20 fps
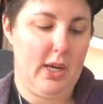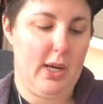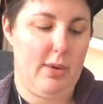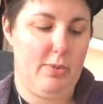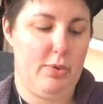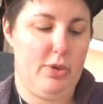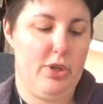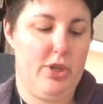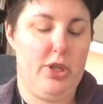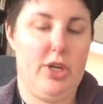
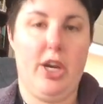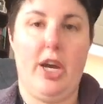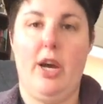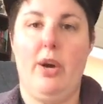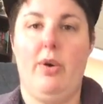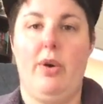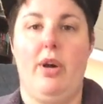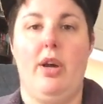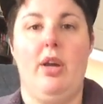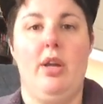
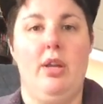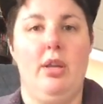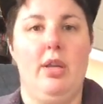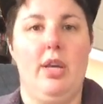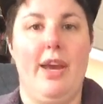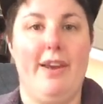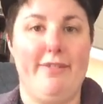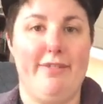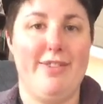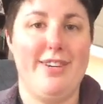Shower
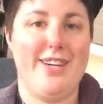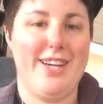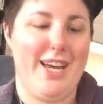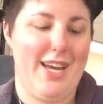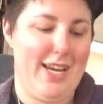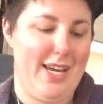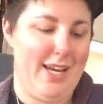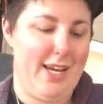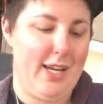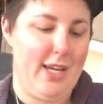every
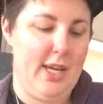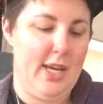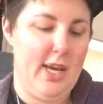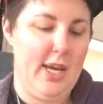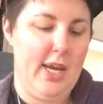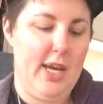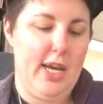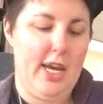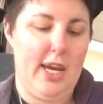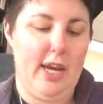day.
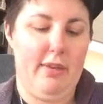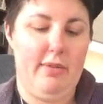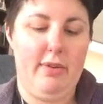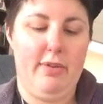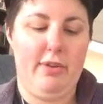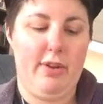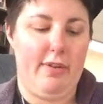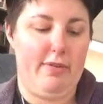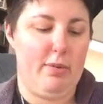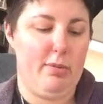Even if
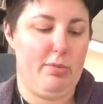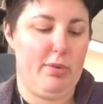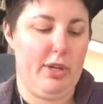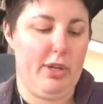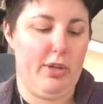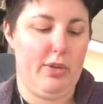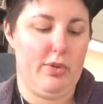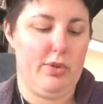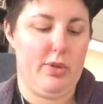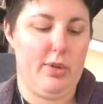you have to bring
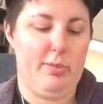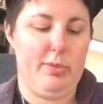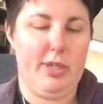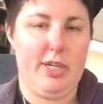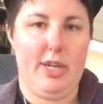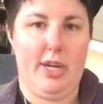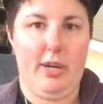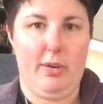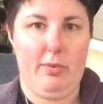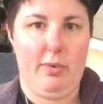your drip
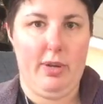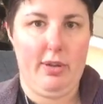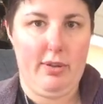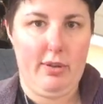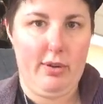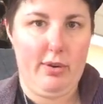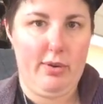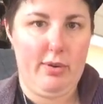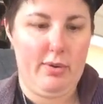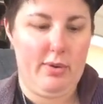stand with
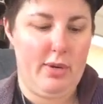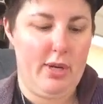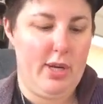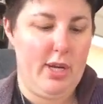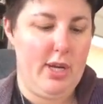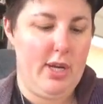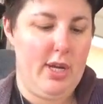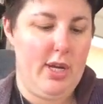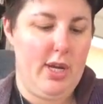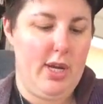you,
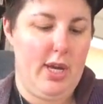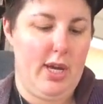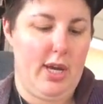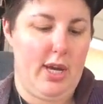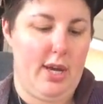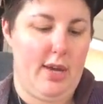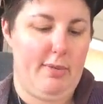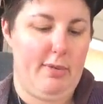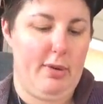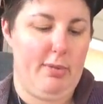
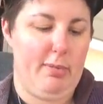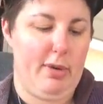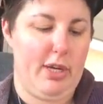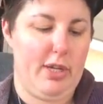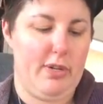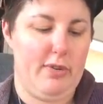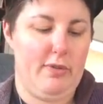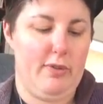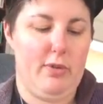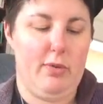it
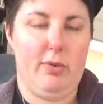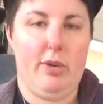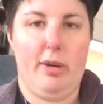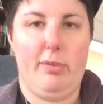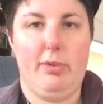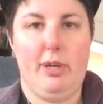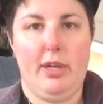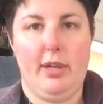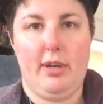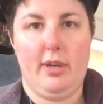makes you feel way
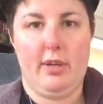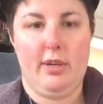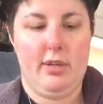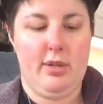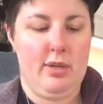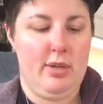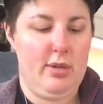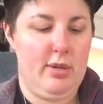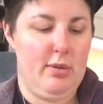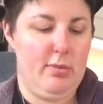better.
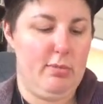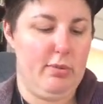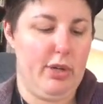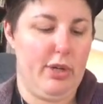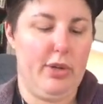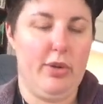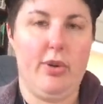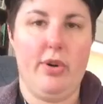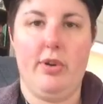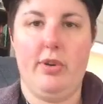Bring
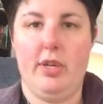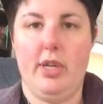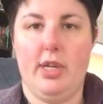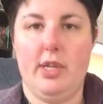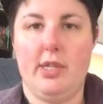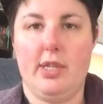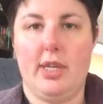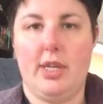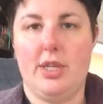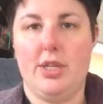your own
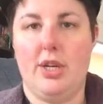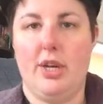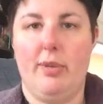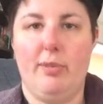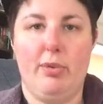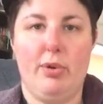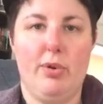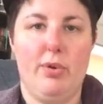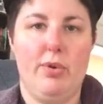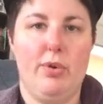things like
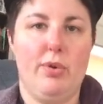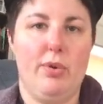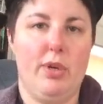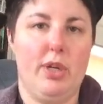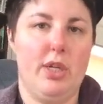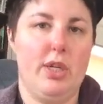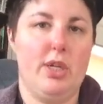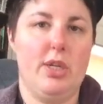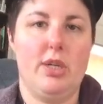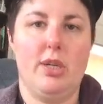shampoo,
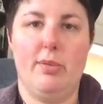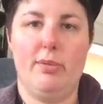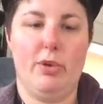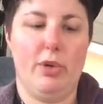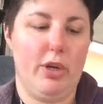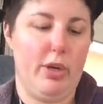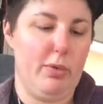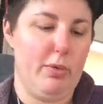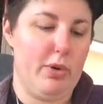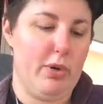conditioner,
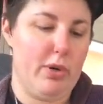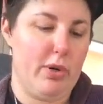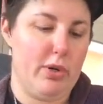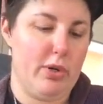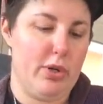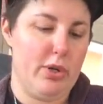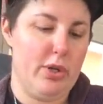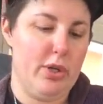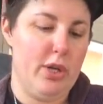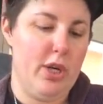body
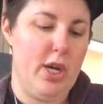wash,